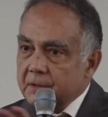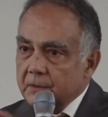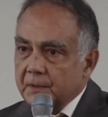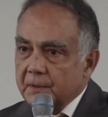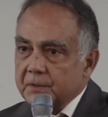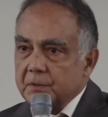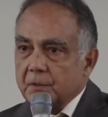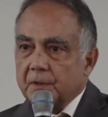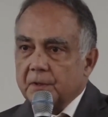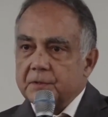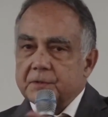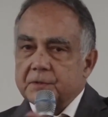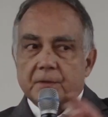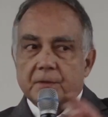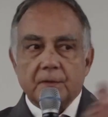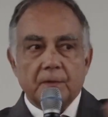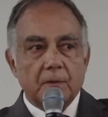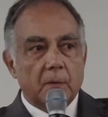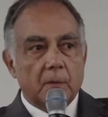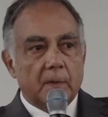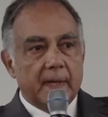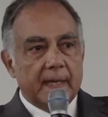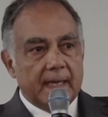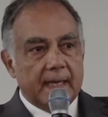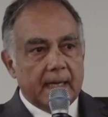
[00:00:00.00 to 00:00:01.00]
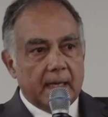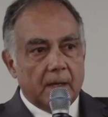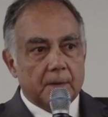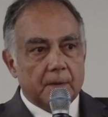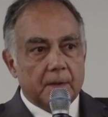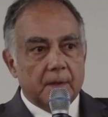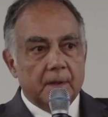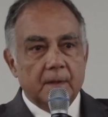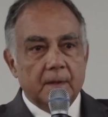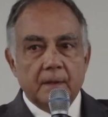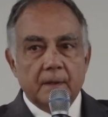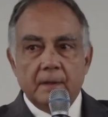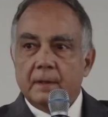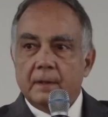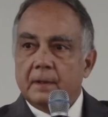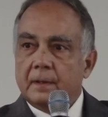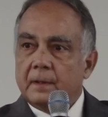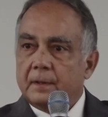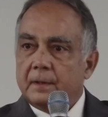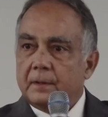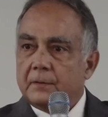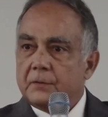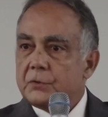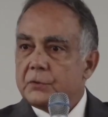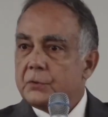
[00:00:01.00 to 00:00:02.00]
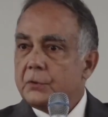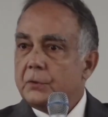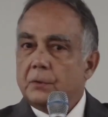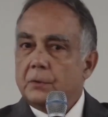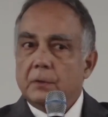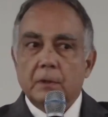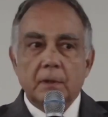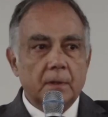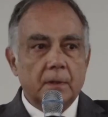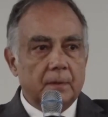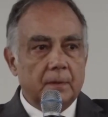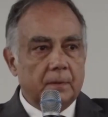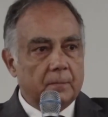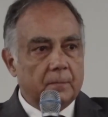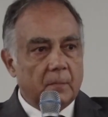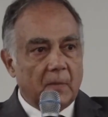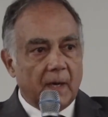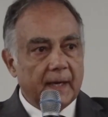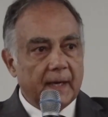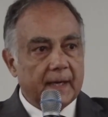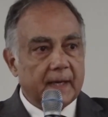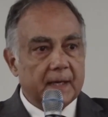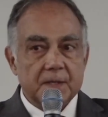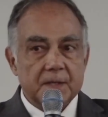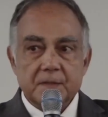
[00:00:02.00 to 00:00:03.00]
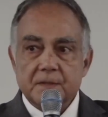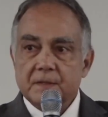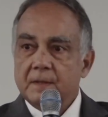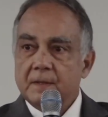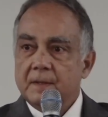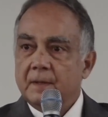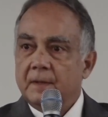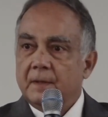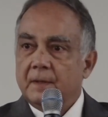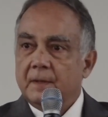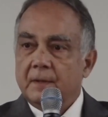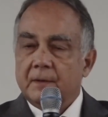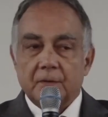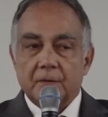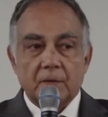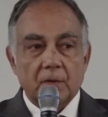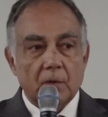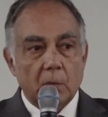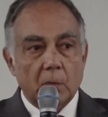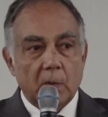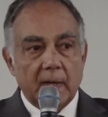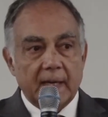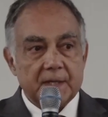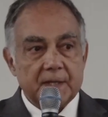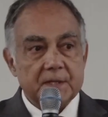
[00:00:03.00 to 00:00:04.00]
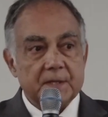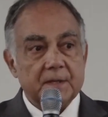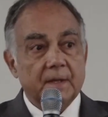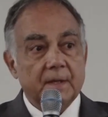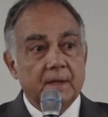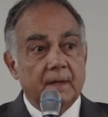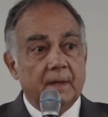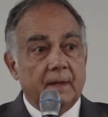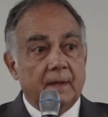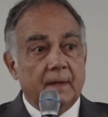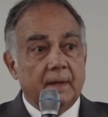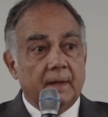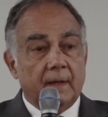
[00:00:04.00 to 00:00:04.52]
So it's also the way out to markets, to the West.